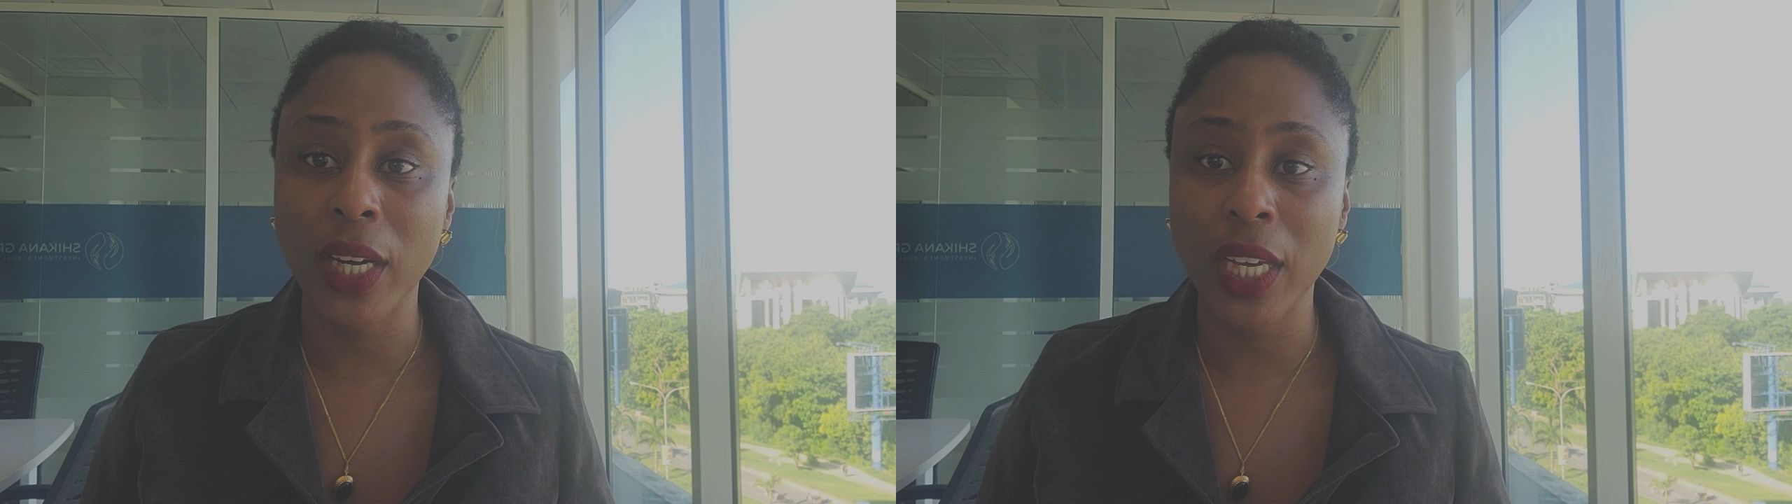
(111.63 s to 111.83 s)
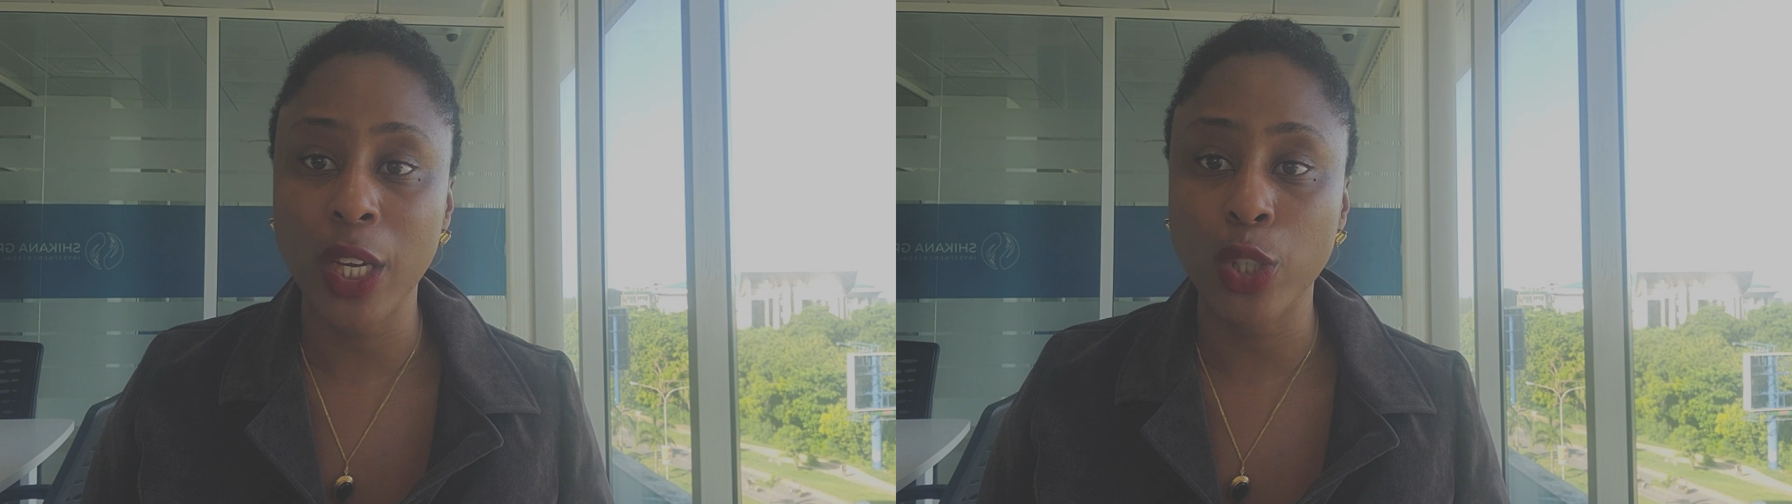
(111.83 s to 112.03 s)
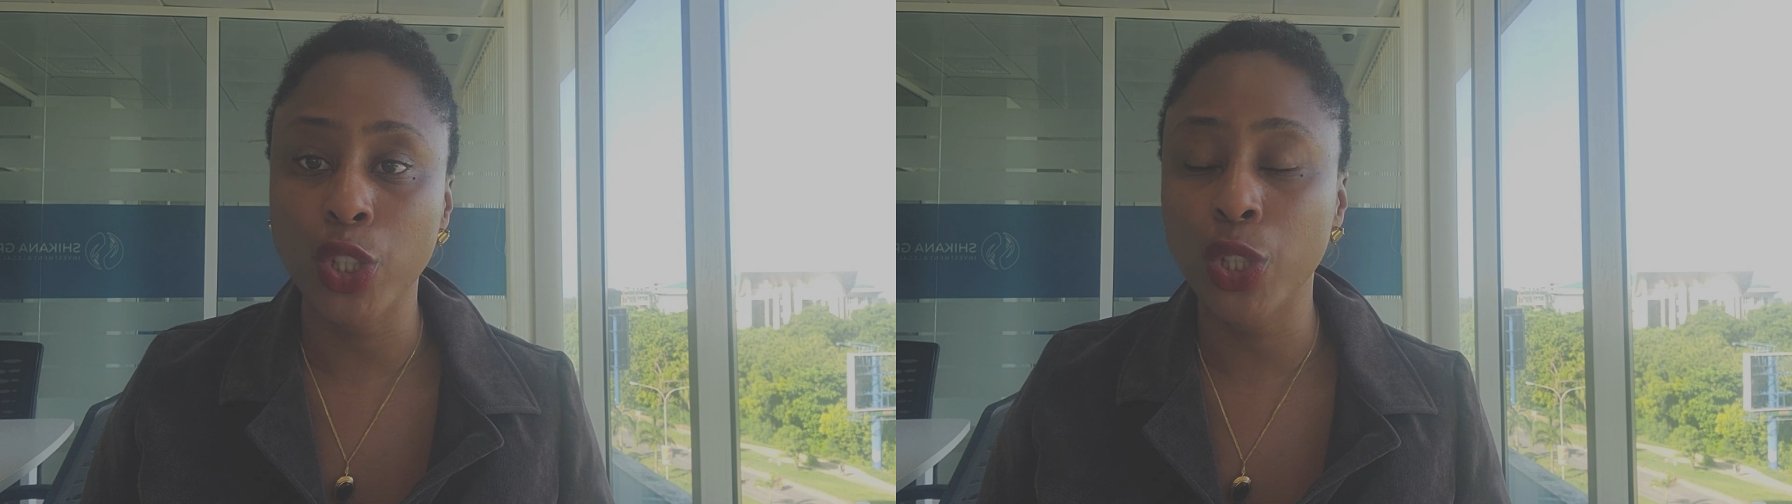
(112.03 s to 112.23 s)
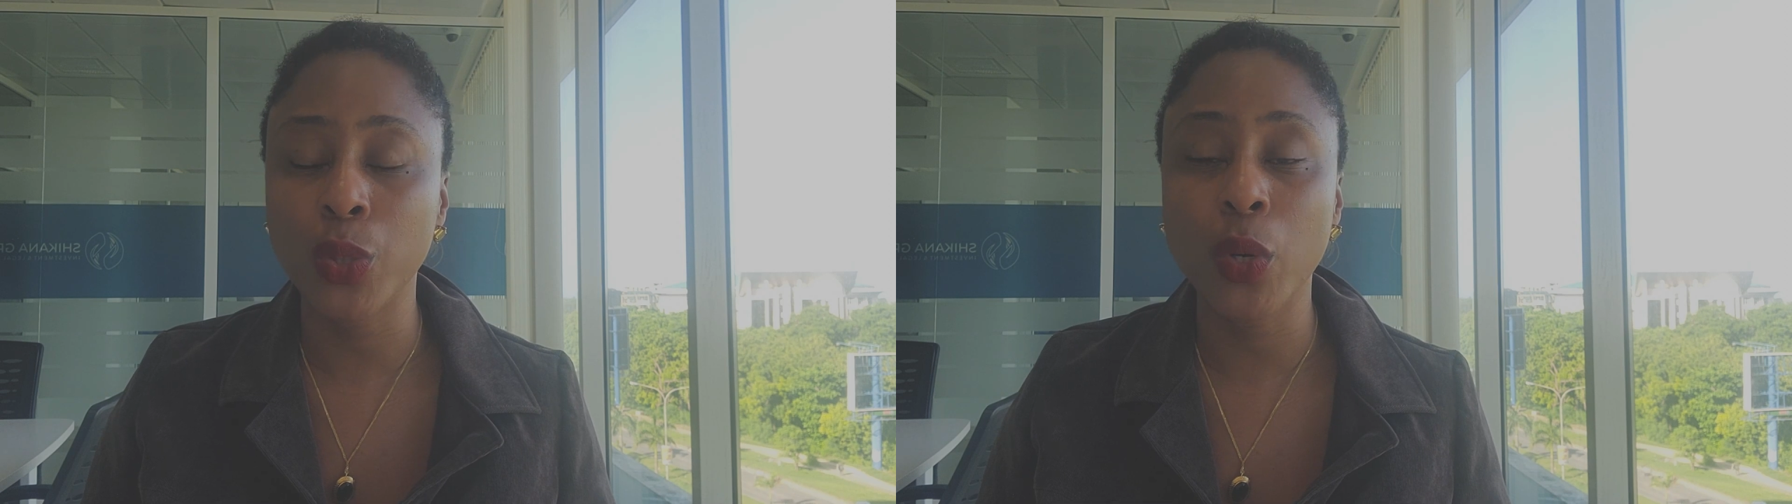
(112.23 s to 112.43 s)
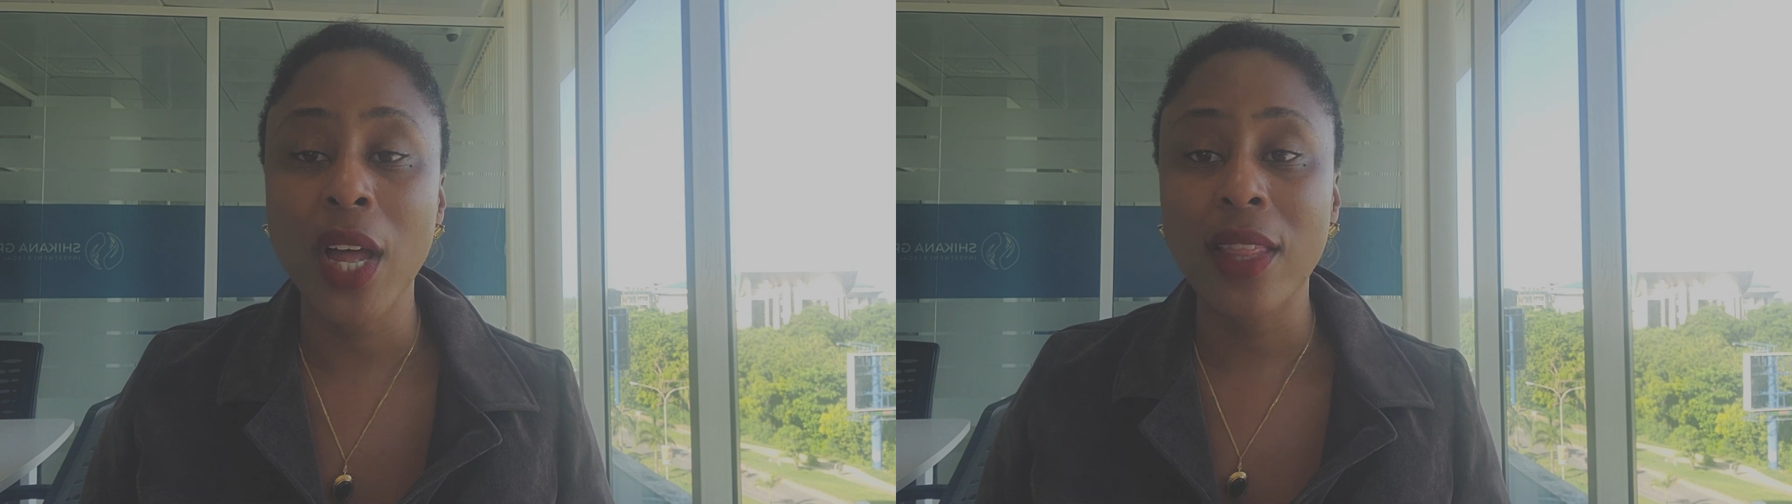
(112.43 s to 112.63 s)
adhere
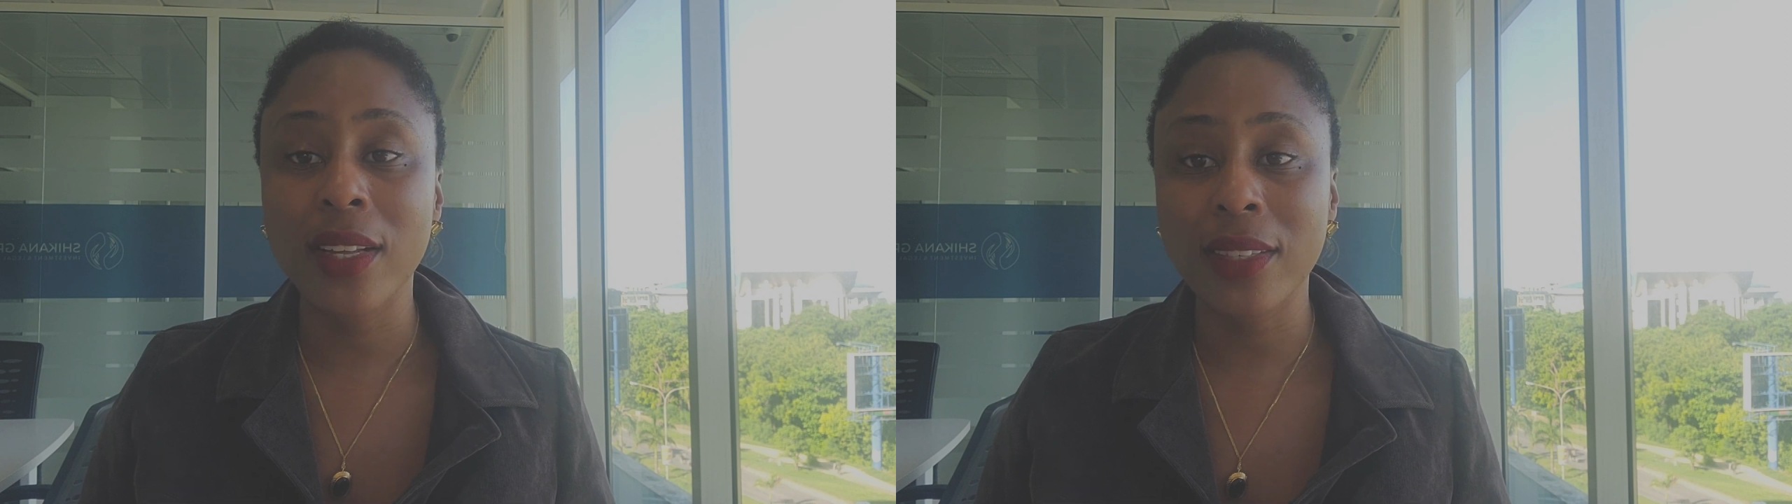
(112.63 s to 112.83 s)
to, the